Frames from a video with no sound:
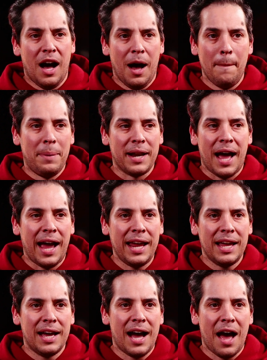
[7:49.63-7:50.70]
But
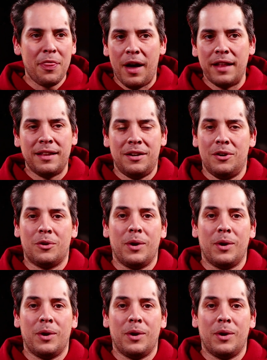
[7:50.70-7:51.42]
I thought they did a